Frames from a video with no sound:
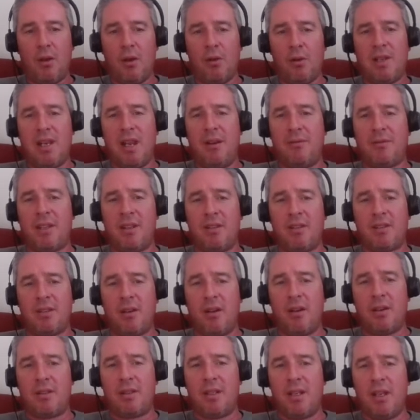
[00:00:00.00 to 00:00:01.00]
The left-hand
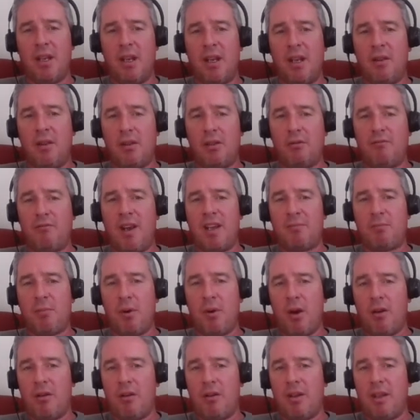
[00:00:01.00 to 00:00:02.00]
side, the red
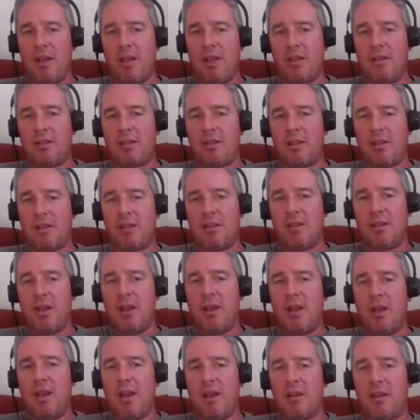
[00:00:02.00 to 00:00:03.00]
bar is the
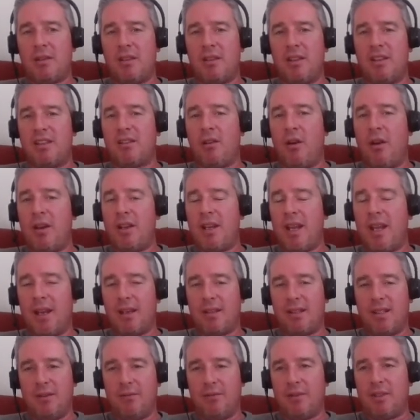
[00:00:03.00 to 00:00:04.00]
design
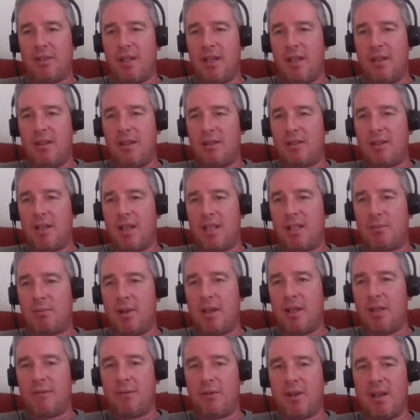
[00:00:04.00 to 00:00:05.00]
activity that takes
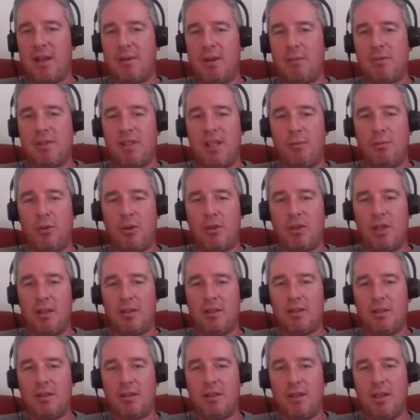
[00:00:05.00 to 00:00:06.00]
place for an MMC
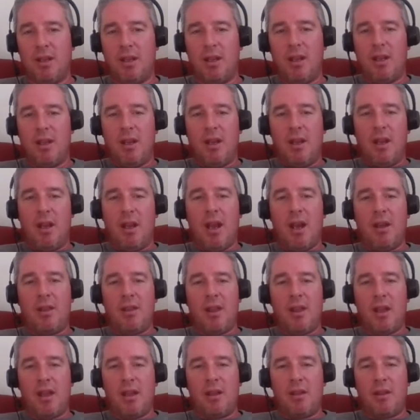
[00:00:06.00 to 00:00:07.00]
project, and
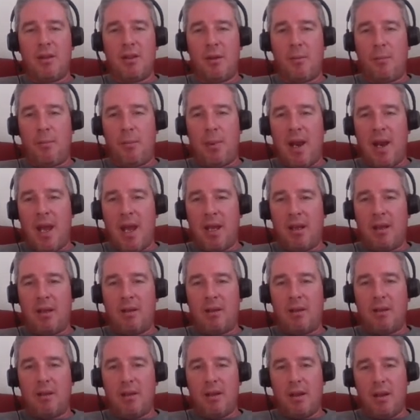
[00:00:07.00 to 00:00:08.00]
then the black
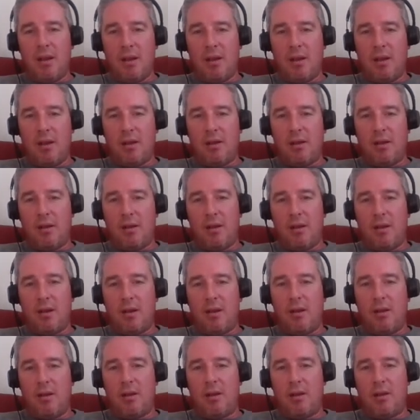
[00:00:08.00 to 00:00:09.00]

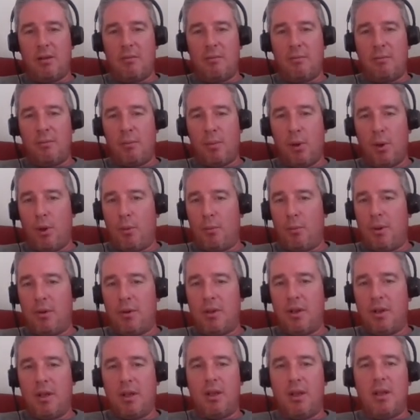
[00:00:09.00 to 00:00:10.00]
blob
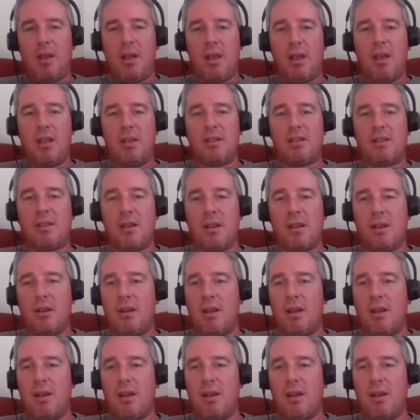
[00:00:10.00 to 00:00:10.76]
is the